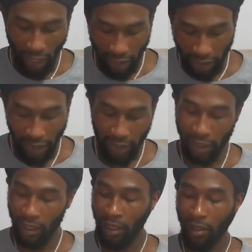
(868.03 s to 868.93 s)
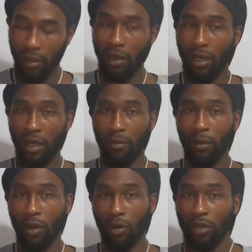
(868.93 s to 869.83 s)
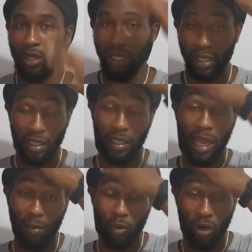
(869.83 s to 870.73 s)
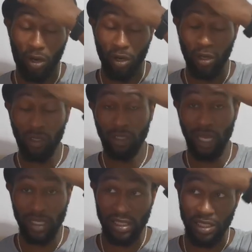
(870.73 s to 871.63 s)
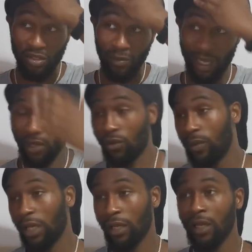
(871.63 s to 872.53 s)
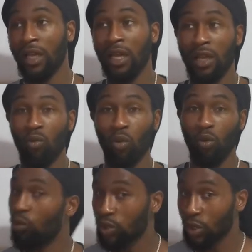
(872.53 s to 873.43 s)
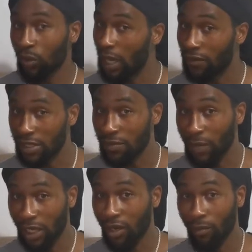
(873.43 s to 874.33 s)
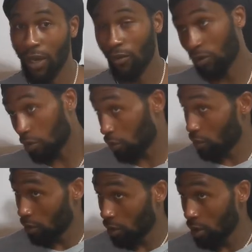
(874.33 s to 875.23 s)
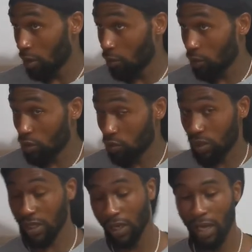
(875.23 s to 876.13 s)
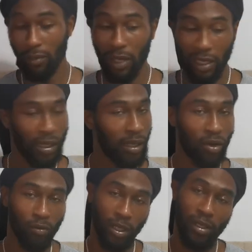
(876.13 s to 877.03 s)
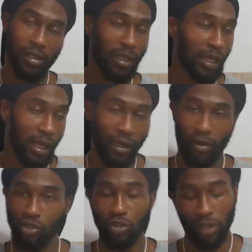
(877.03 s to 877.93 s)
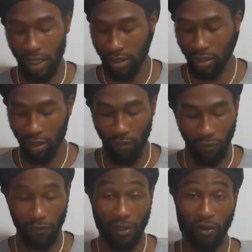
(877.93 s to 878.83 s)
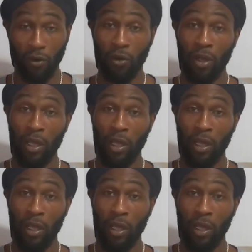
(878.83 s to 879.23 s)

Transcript: And then um, the, the camera that sits on my helmet will also have its backup PowerCore, which will sit at the back of the helmet. Again, I'll show you guys in another video.